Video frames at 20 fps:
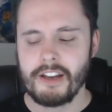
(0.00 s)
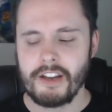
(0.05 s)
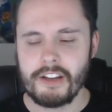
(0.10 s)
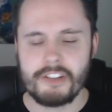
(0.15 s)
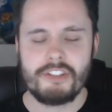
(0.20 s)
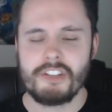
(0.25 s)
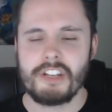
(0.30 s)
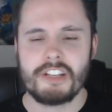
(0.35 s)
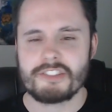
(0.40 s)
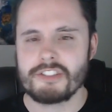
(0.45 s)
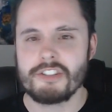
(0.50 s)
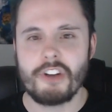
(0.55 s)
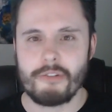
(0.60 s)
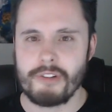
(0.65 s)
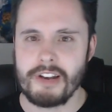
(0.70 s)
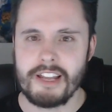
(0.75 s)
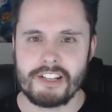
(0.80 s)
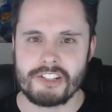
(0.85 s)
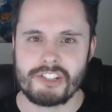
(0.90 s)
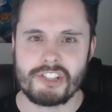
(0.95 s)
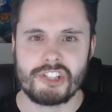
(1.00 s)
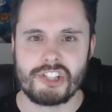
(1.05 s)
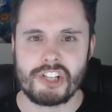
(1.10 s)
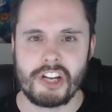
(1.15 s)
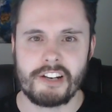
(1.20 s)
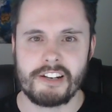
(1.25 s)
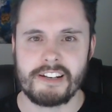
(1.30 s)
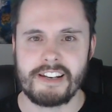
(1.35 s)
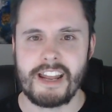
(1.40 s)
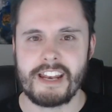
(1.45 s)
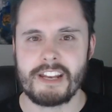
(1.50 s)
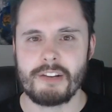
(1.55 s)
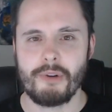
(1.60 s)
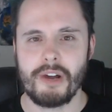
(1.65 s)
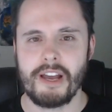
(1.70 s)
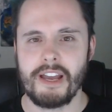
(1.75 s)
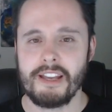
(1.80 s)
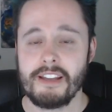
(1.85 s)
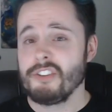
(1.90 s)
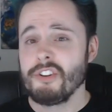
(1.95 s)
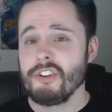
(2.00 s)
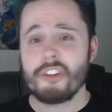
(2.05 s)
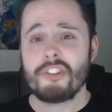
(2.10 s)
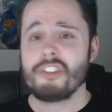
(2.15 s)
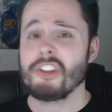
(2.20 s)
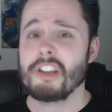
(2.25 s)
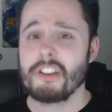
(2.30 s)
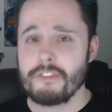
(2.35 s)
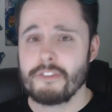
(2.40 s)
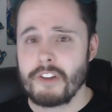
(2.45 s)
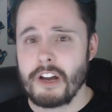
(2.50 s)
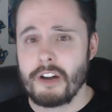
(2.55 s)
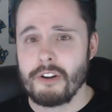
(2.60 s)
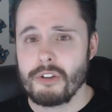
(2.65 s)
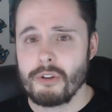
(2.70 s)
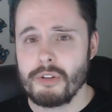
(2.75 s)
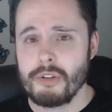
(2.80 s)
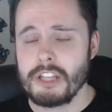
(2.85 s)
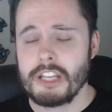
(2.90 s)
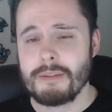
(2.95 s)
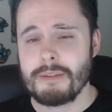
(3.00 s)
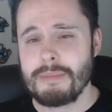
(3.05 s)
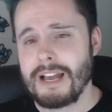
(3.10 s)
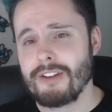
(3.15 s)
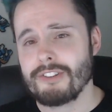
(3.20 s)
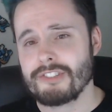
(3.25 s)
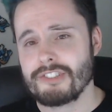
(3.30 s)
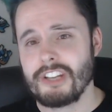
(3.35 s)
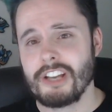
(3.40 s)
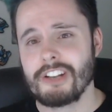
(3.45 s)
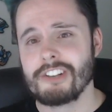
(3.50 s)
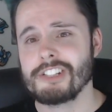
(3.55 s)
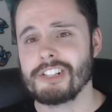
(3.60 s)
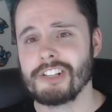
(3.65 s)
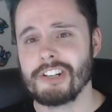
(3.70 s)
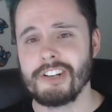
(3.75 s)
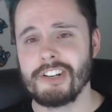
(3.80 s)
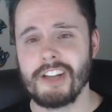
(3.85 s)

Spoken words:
and it's not related to your channel in any way, nothing of value in the about section,